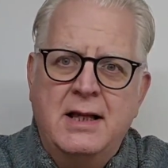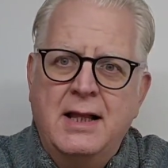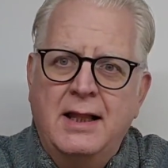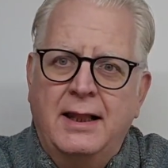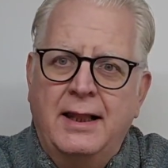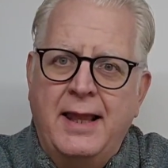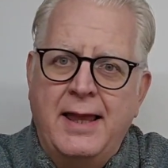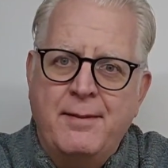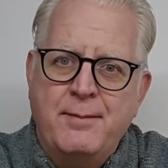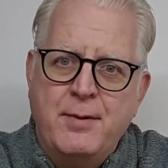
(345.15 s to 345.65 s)

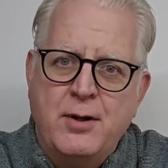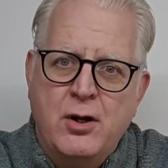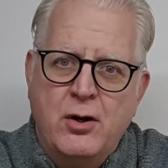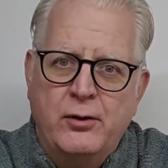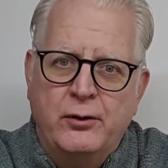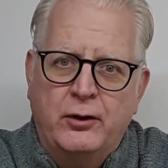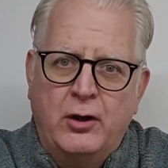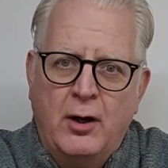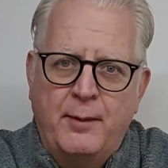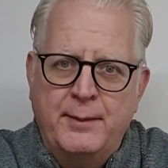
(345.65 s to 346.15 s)
Let me know
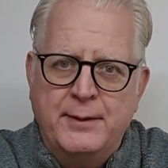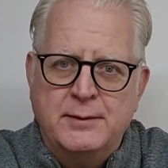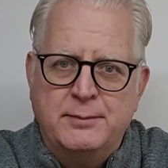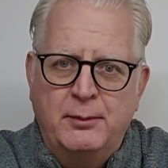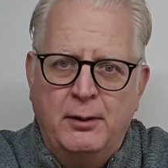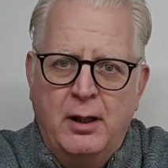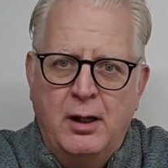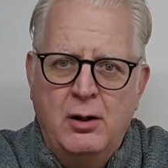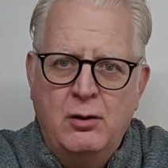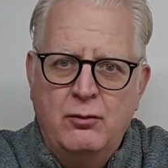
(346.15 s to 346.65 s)
in the comments
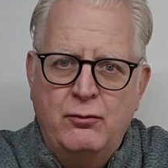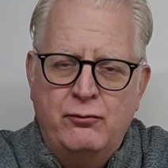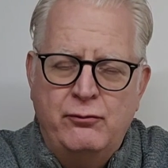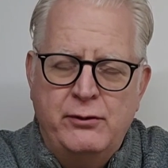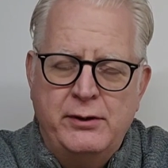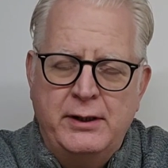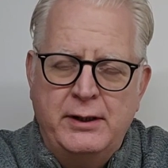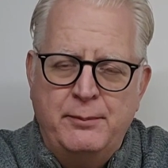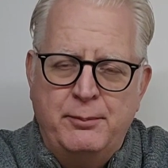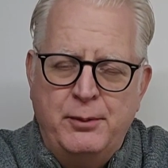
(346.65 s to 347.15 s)
below.
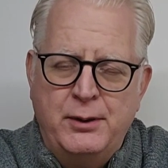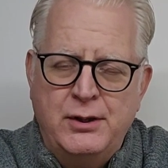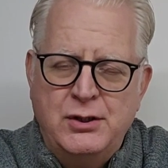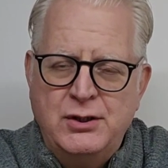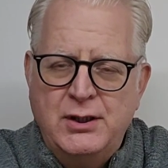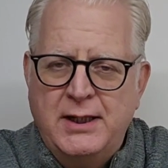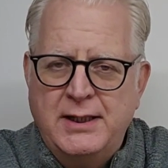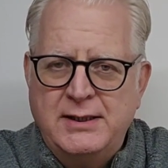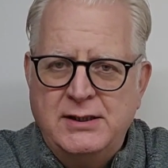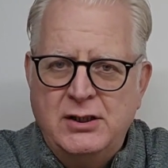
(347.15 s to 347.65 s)
Really
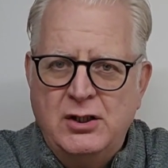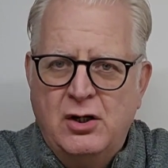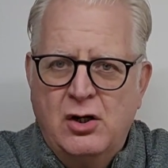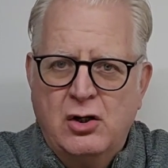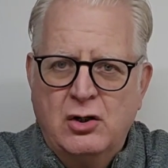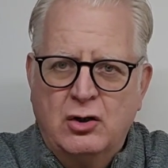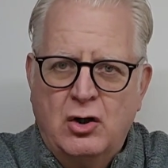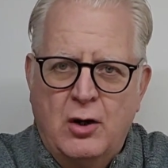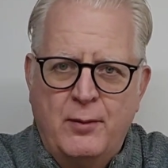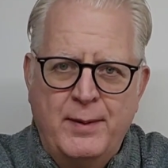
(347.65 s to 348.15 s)
appreciate
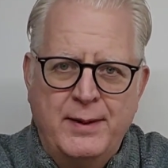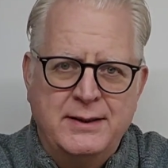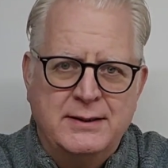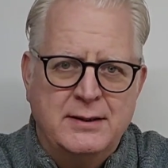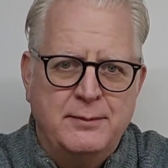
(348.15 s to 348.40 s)
your comments.